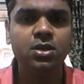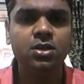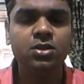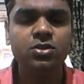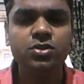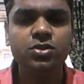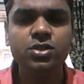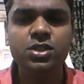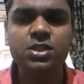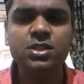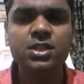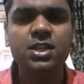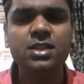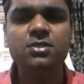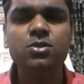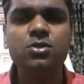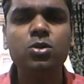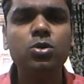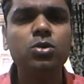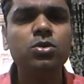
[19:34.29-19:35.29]
So she says,
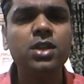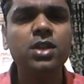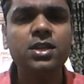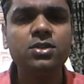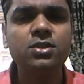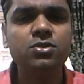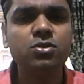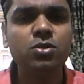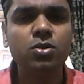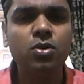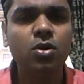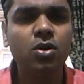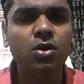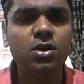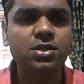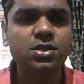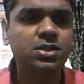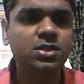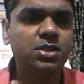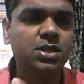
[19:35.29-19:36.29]
no, there's no
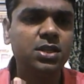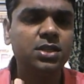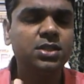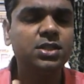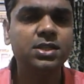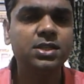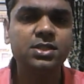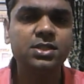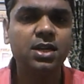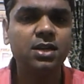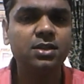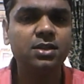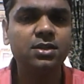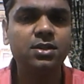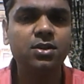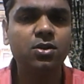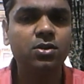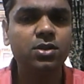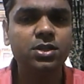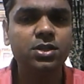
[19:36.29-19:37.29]
cause. It just started
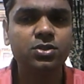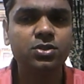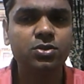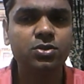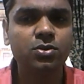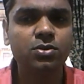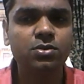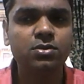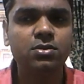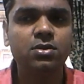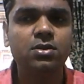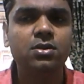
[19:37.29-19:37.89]
on its own.